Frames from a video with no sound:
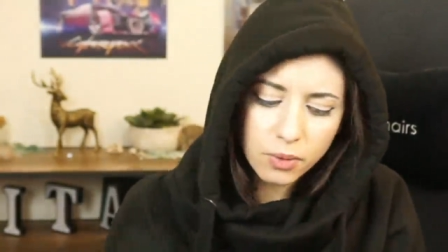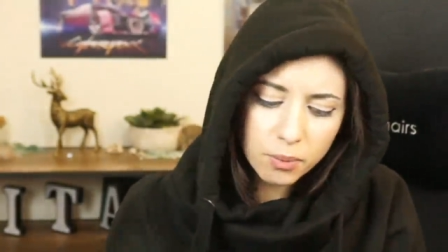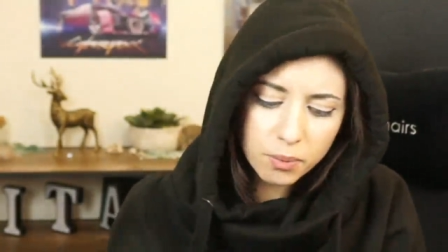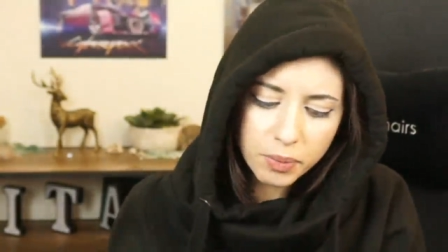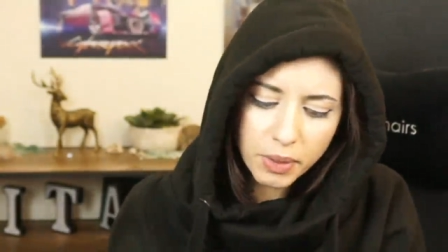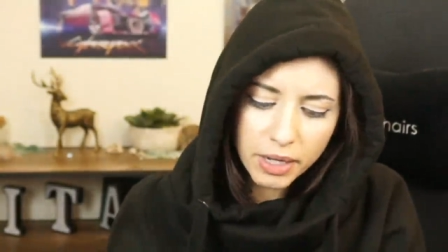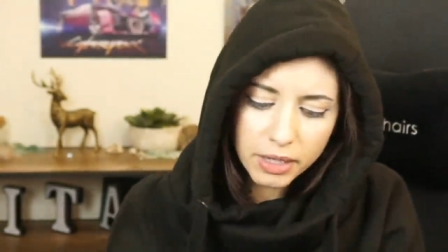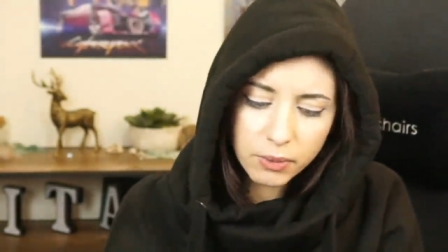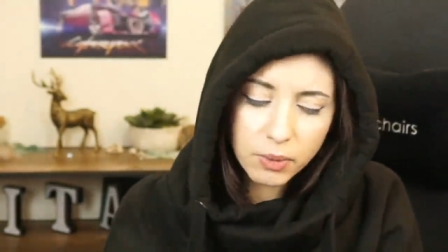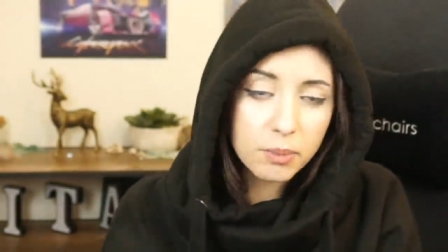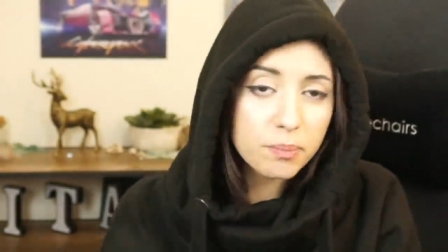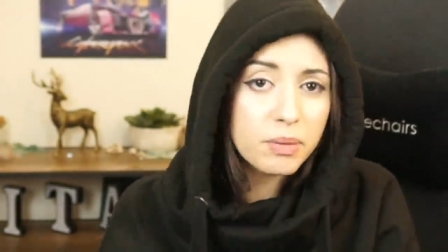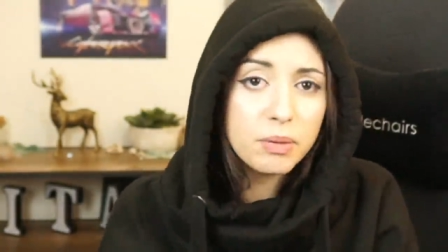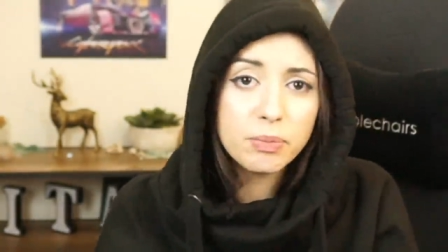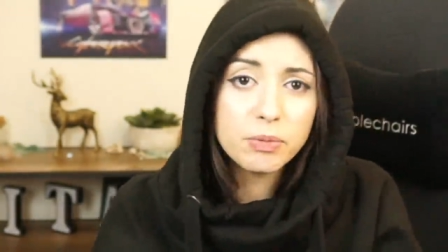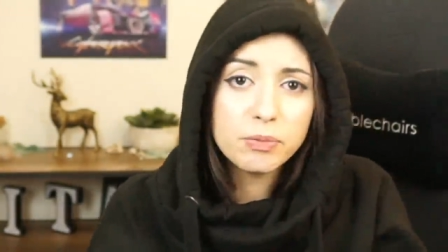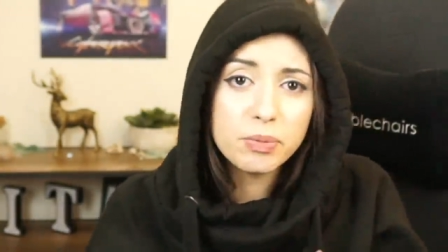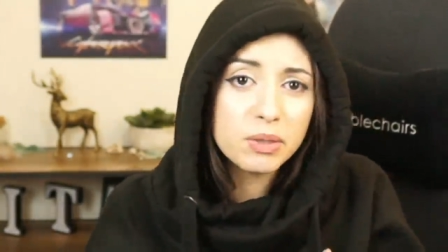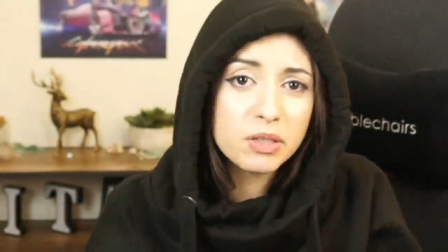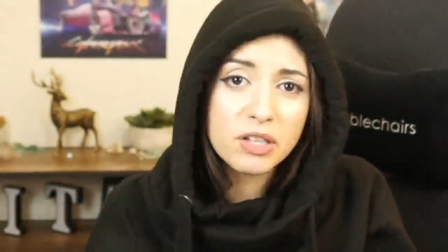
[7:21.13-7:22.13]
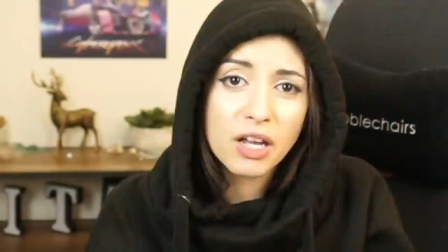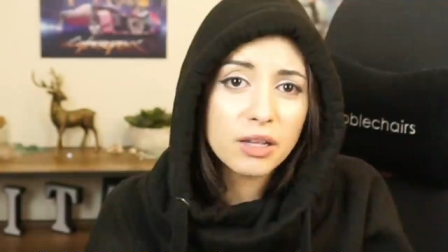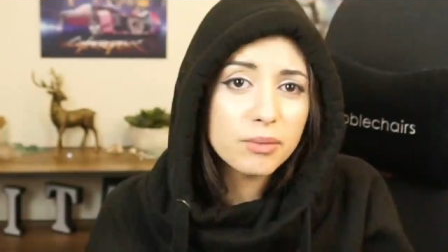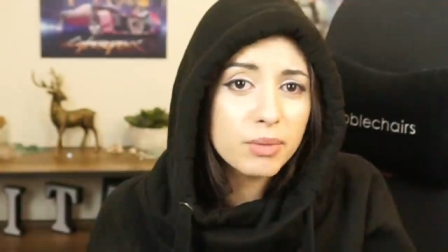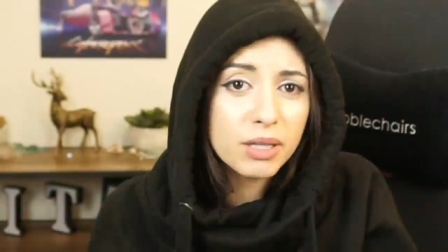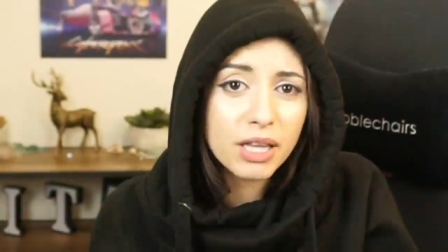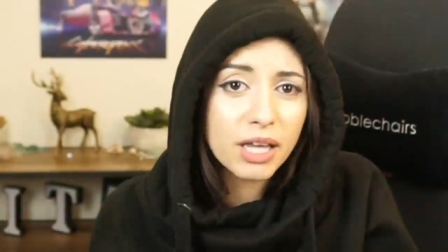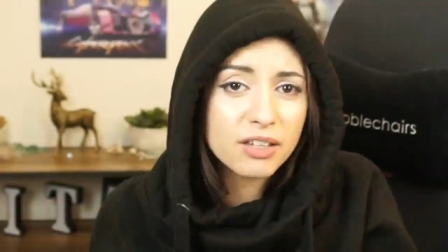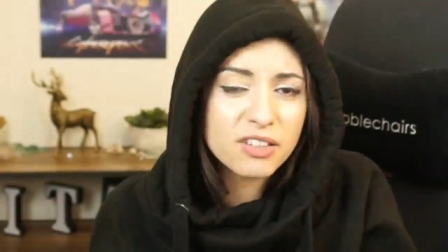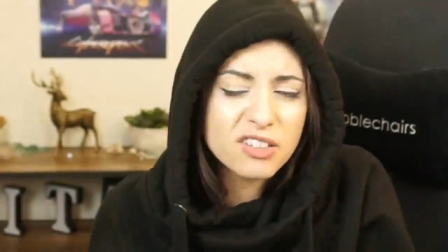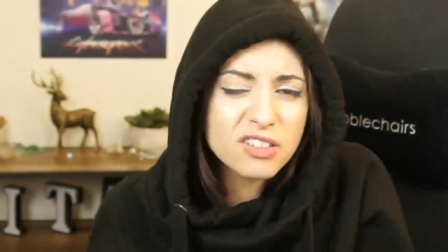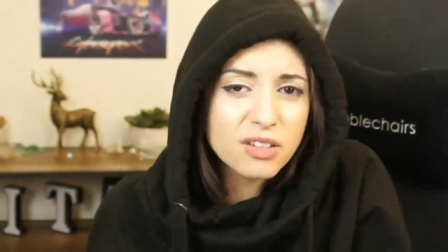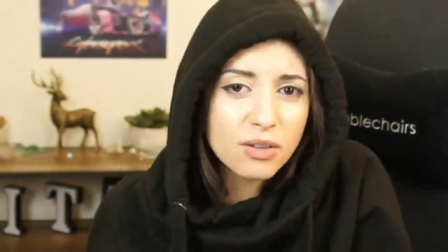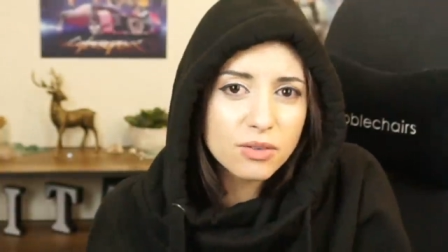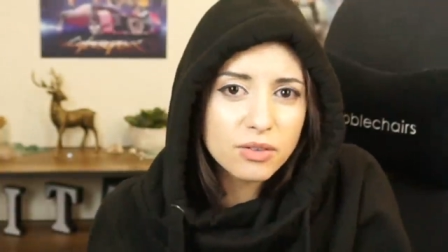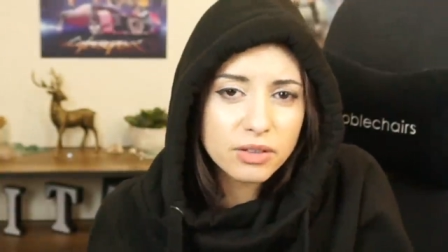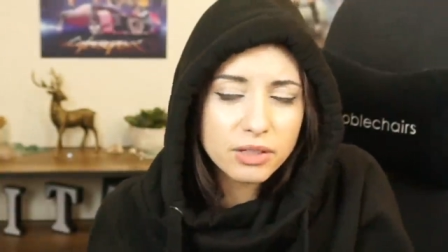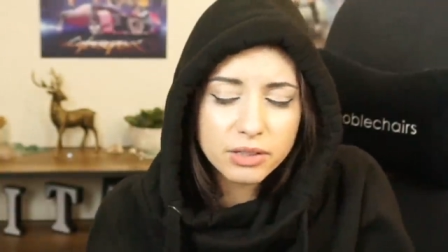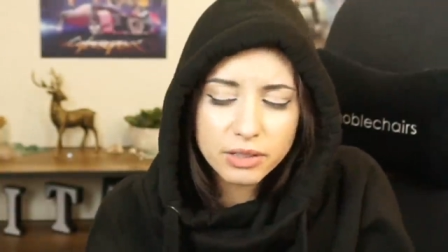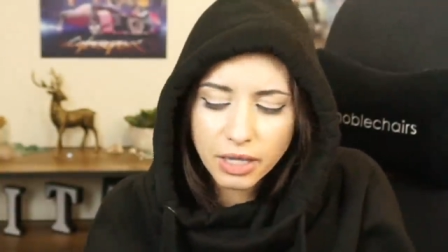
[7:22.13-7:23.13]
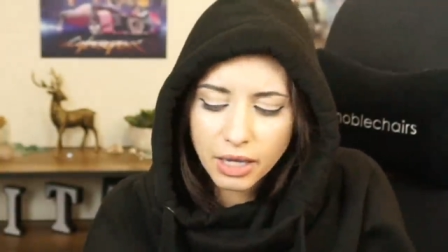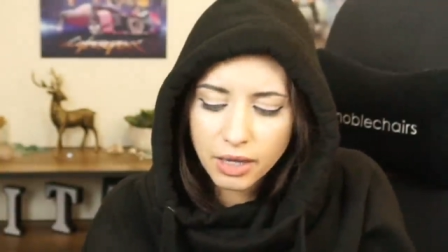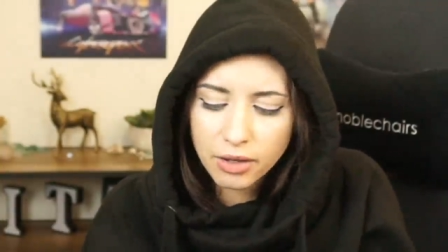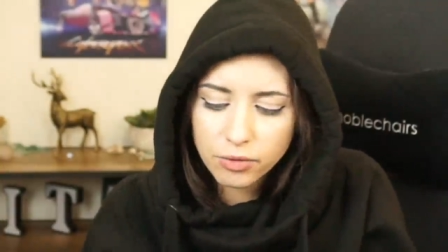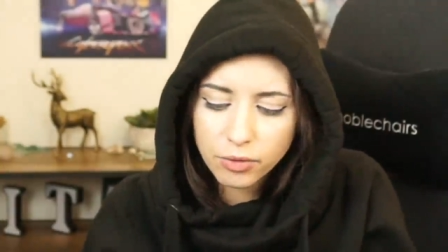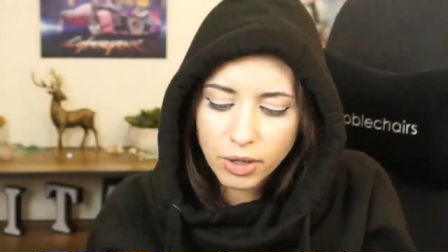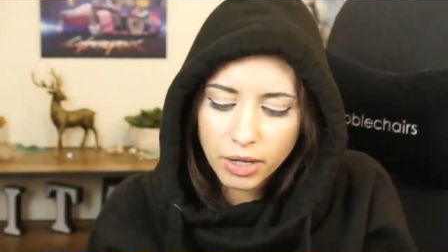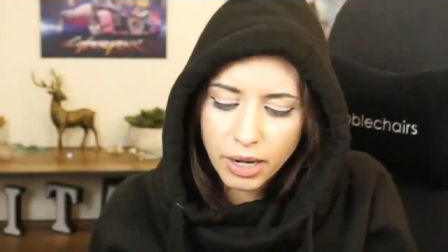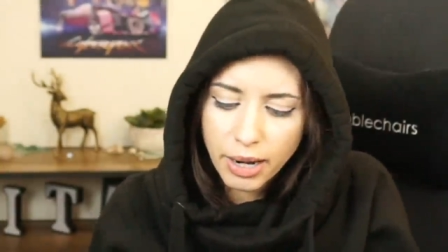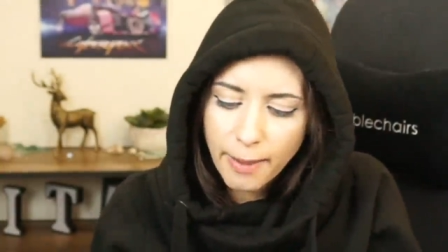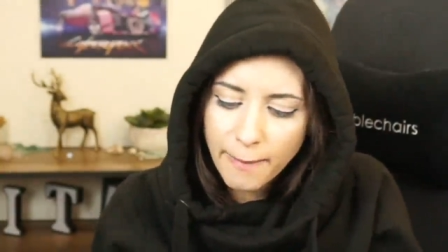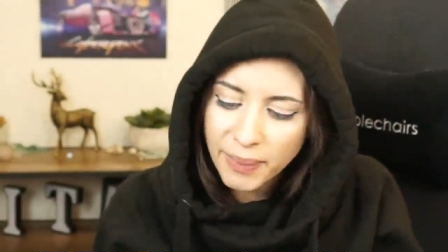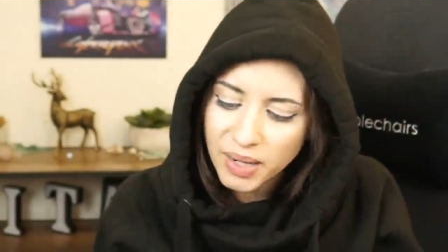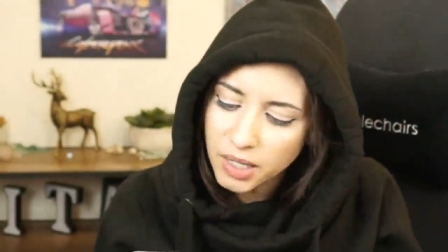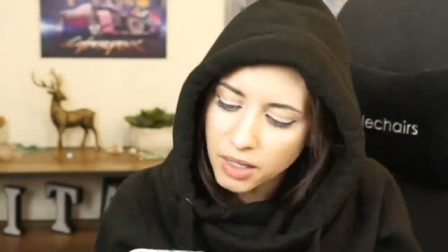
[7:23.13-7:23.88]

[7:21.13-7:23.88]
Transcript: But anyway, people have been telling me that since I was a little kid, right?